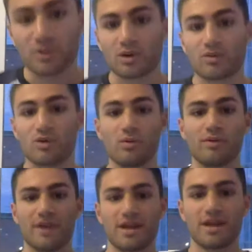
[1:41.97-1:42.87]
looks like you
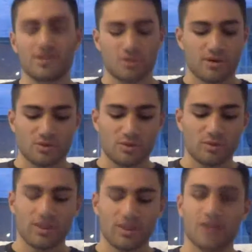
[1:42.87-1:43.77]
are a Roma fan, so I
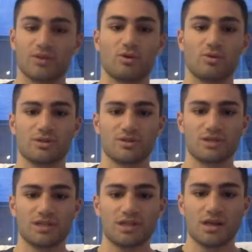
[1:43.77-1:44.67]
assume you'll be taking the Roma
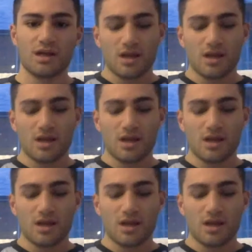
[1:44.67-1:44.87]
jersey.